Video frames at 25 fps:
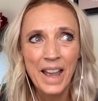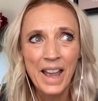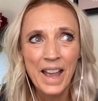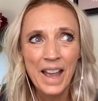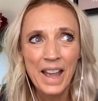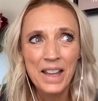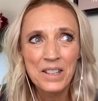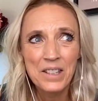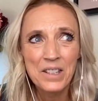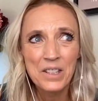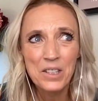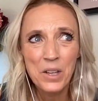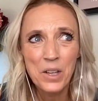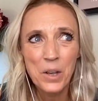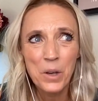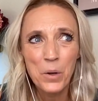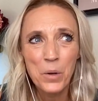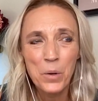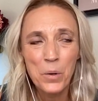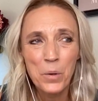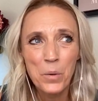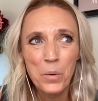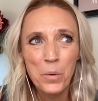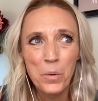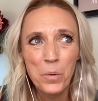And
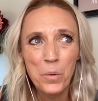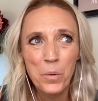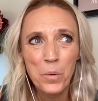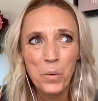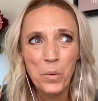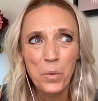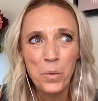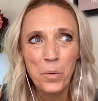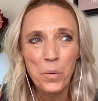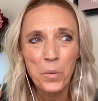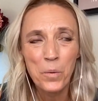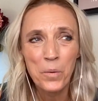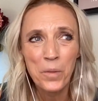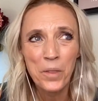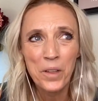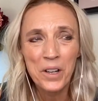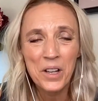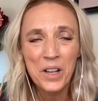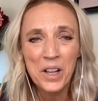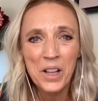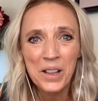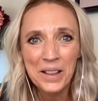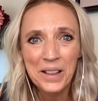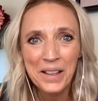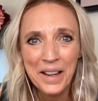so the
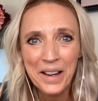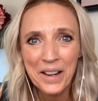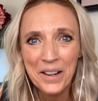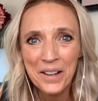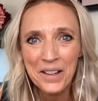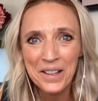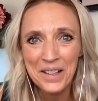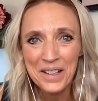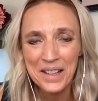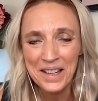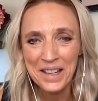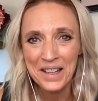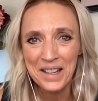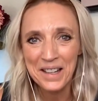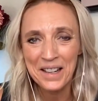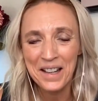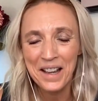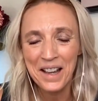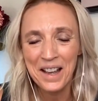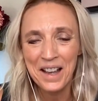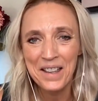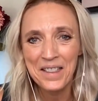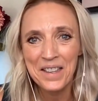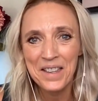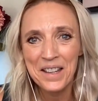clarity,
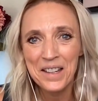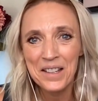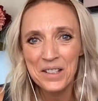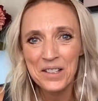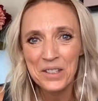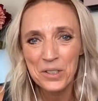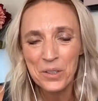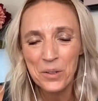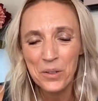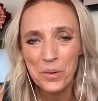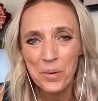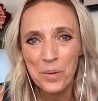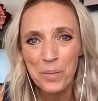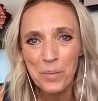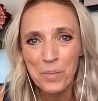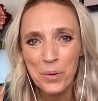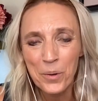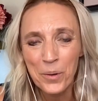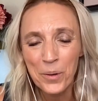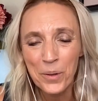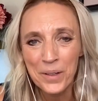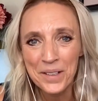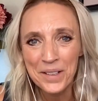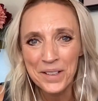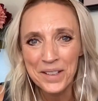I think, is so
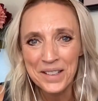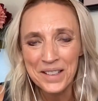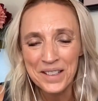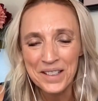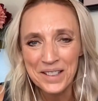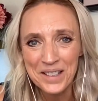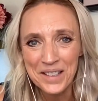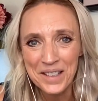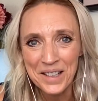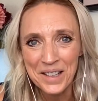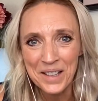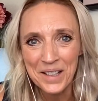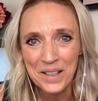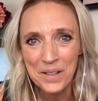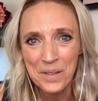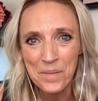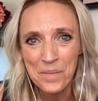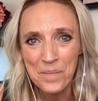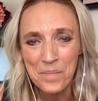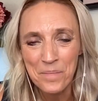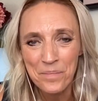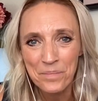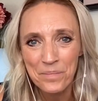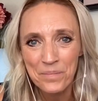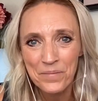important, isn't it?
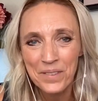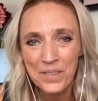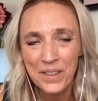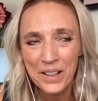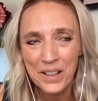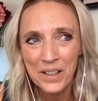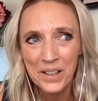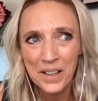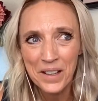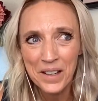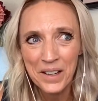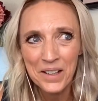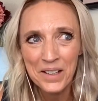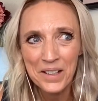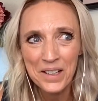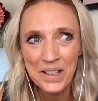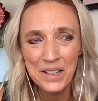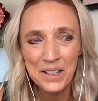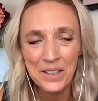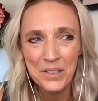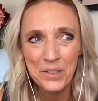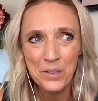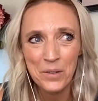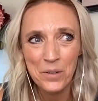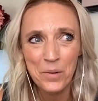The clarity
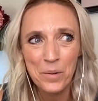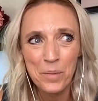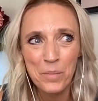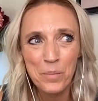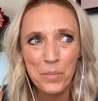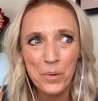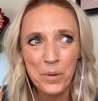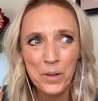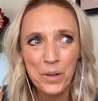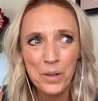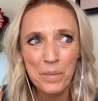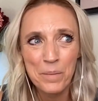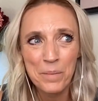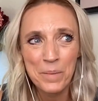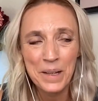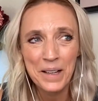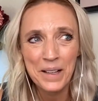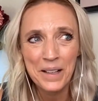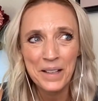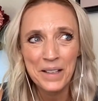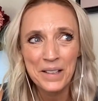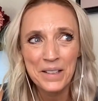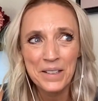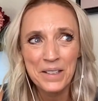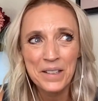is so important
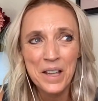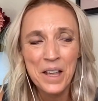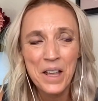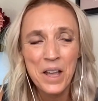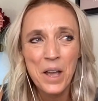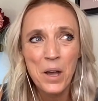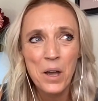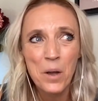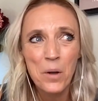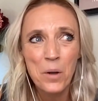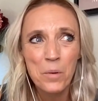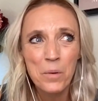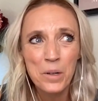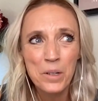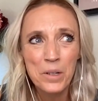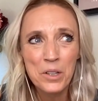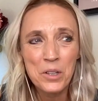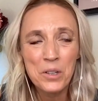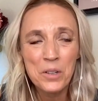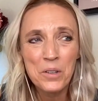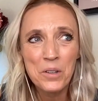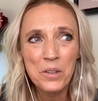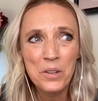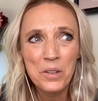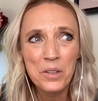because when
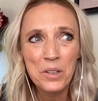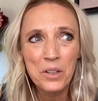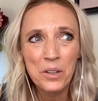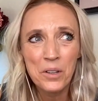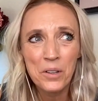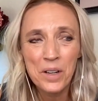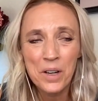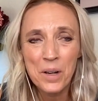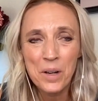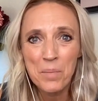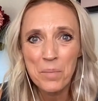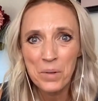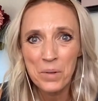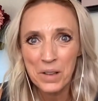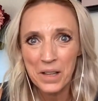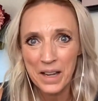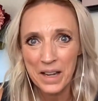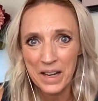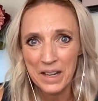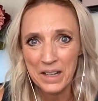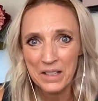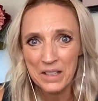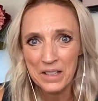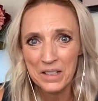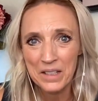you, you're in a
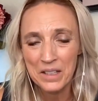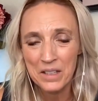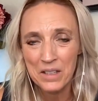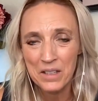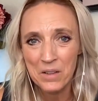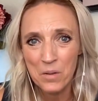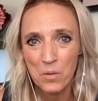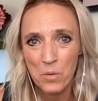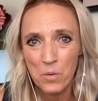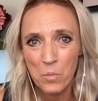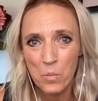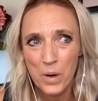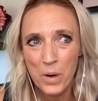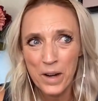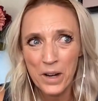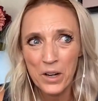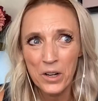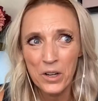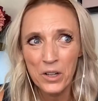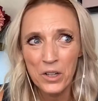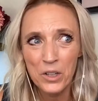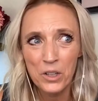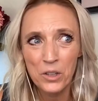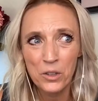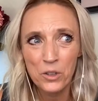place where
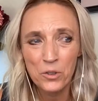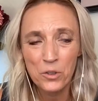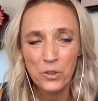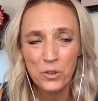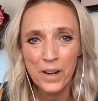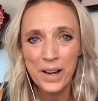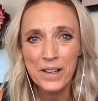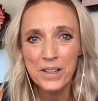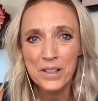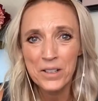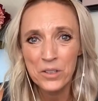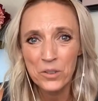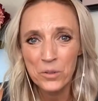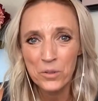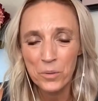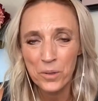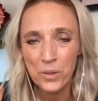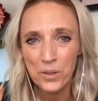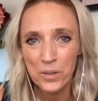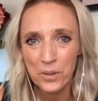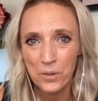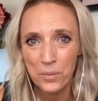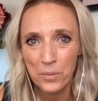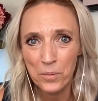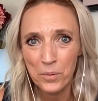you're trying to
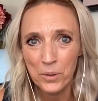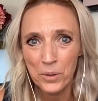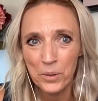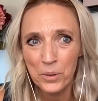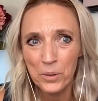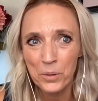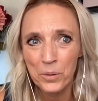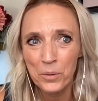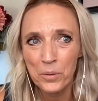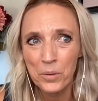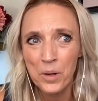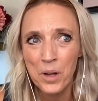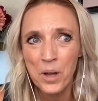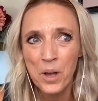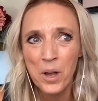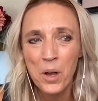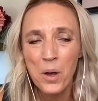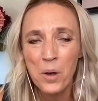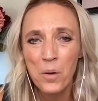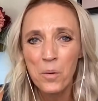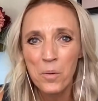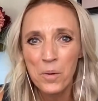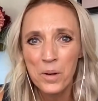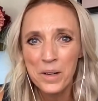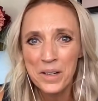sort through
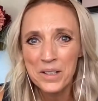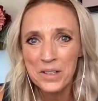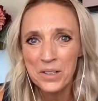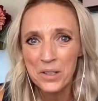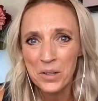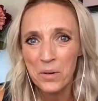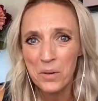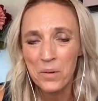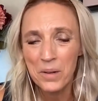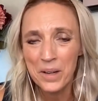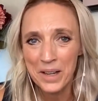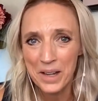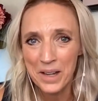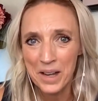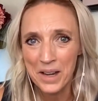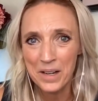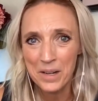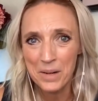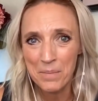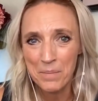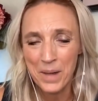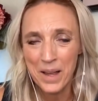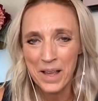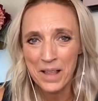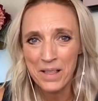what is going on
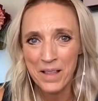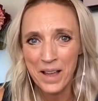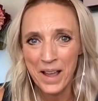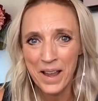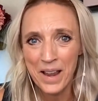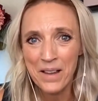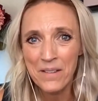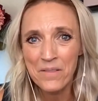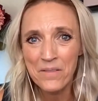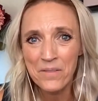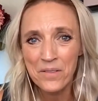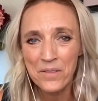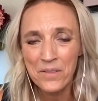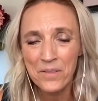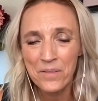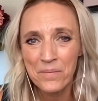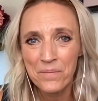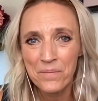in my life,